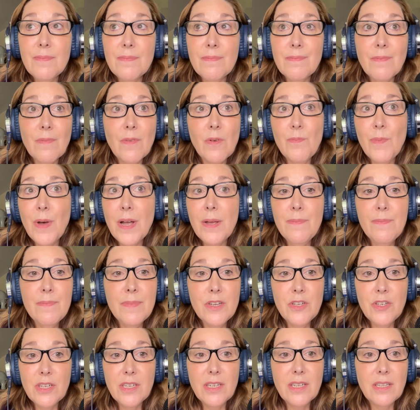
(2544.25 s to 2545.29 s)
My
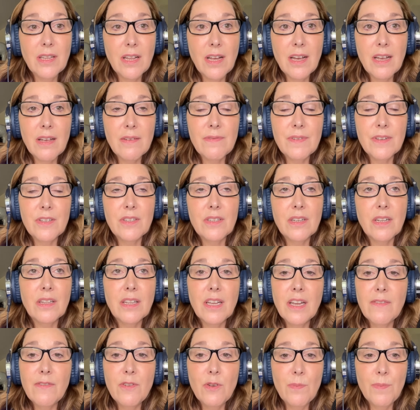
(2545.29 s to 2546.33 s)
mission in life is to
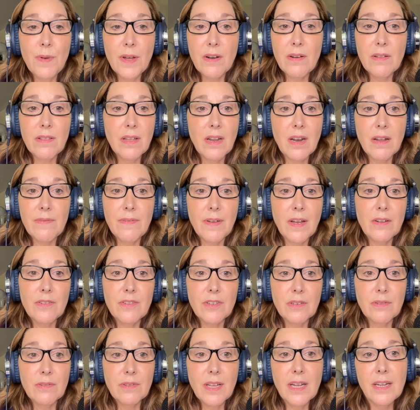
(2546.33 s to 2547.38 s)
leave you better than I found
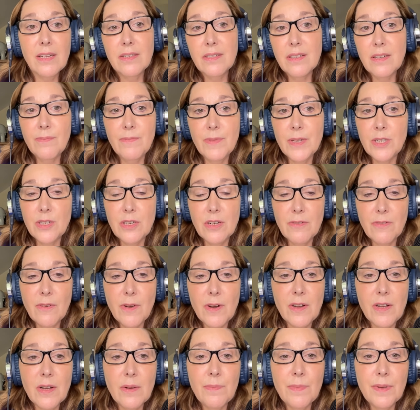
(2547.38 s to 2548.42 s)
you. That's the mission of our
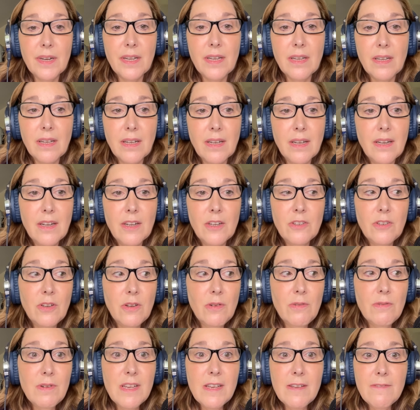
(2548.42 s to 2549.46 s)
company.
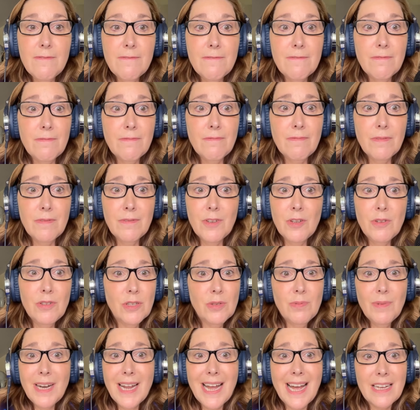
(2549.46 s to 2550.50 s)
So if you just
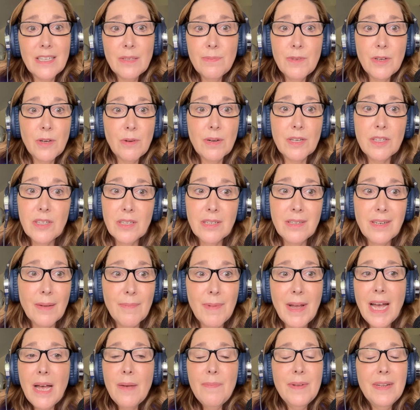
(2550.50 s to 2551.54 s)
want to ask me a question, I'm
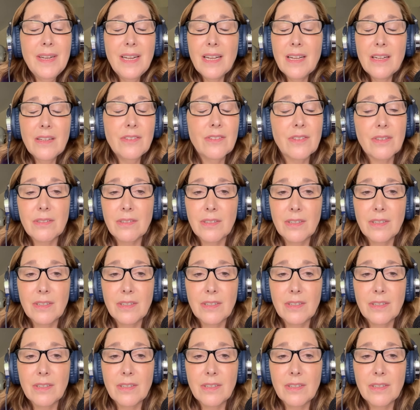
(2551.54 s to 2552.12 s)
happy to answer.